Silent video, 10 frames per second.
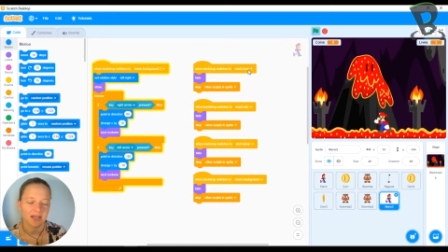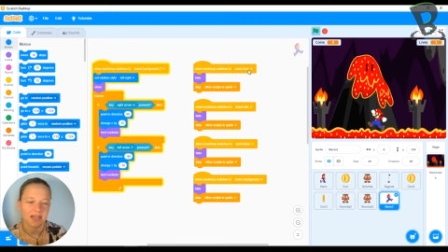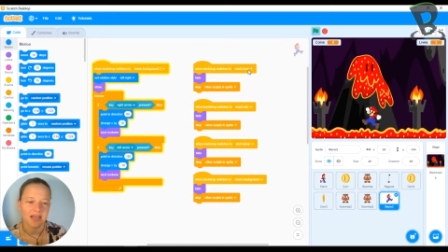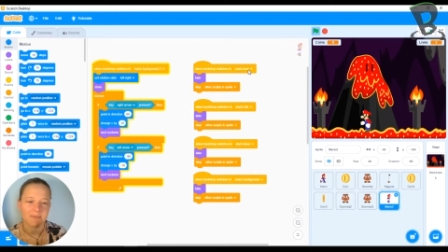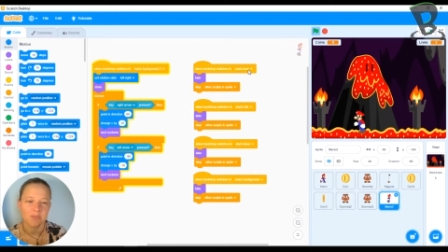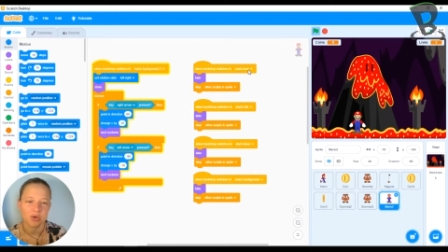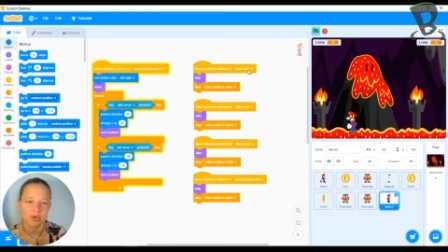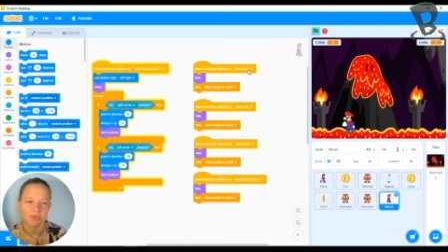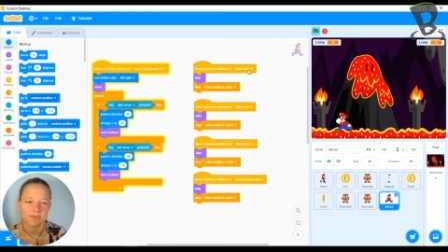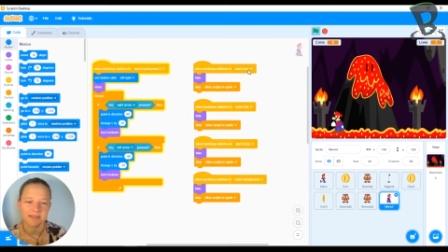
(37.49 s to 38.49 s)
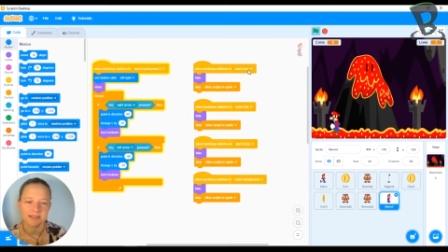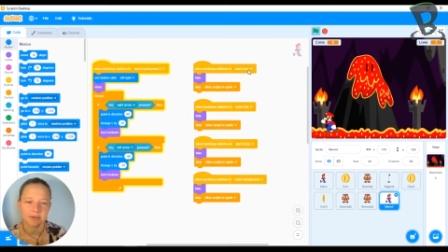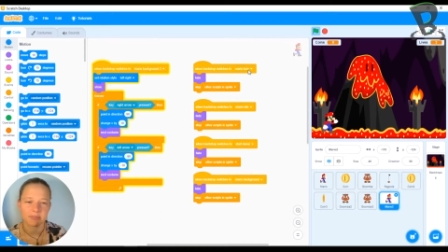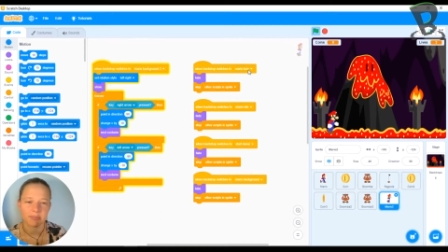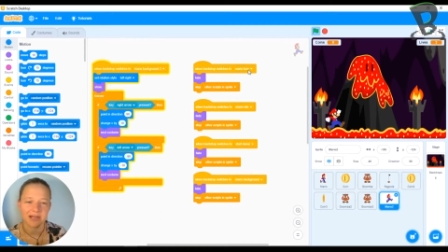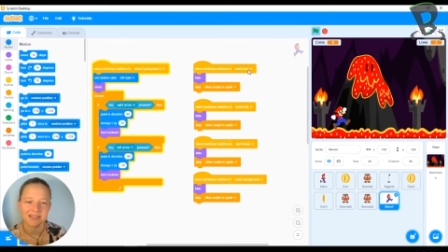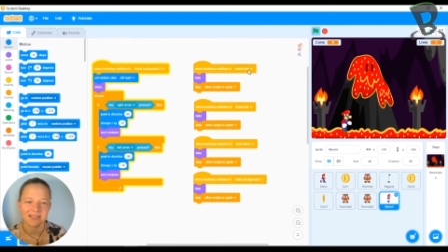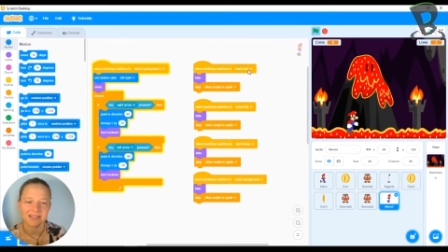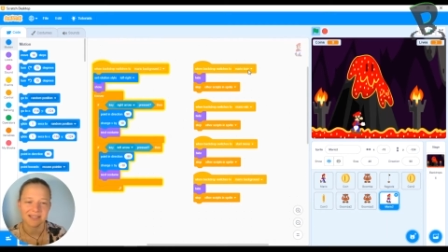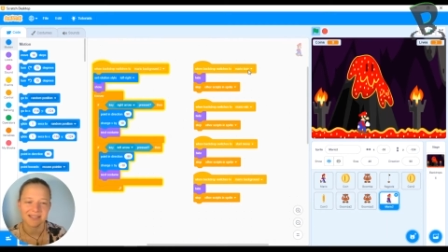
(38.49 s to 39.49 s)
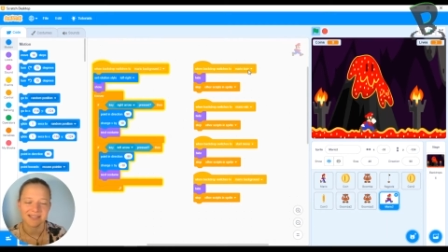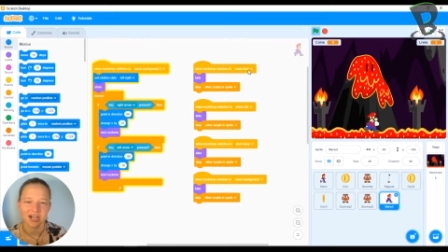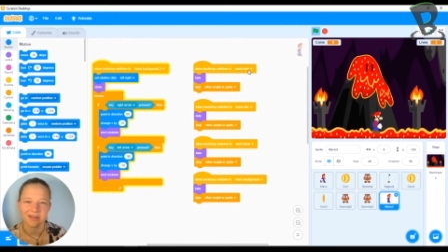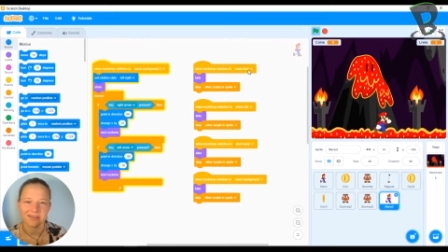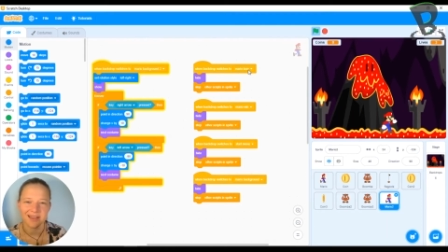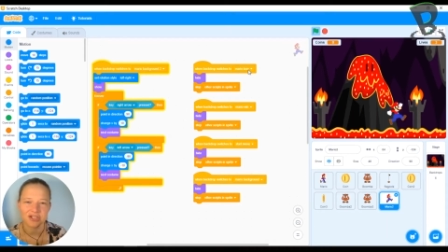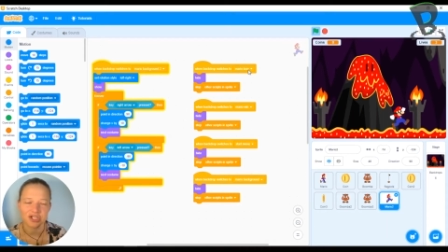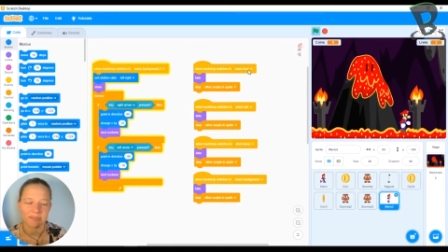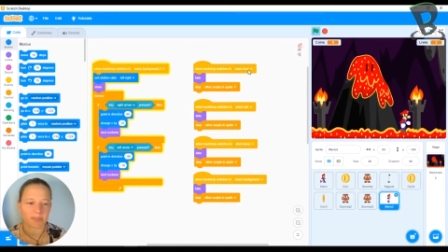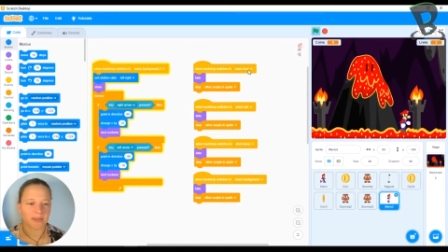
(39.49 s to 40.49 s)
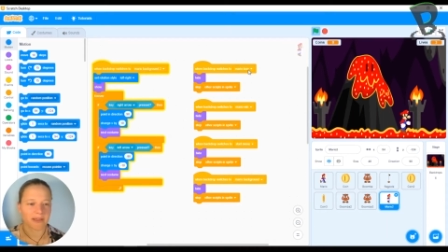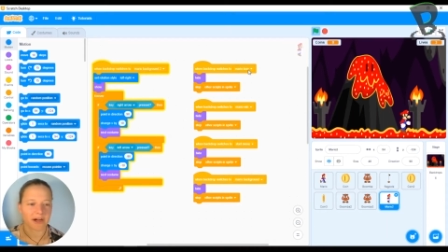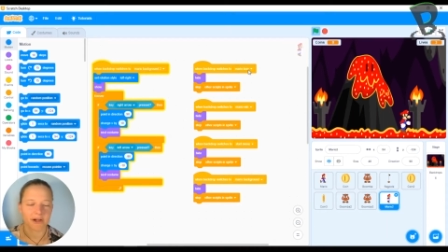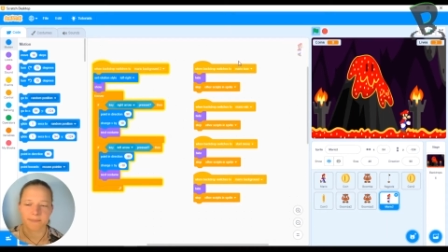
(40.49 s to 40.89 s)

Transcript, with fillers: he moves, but he's got that jump in there.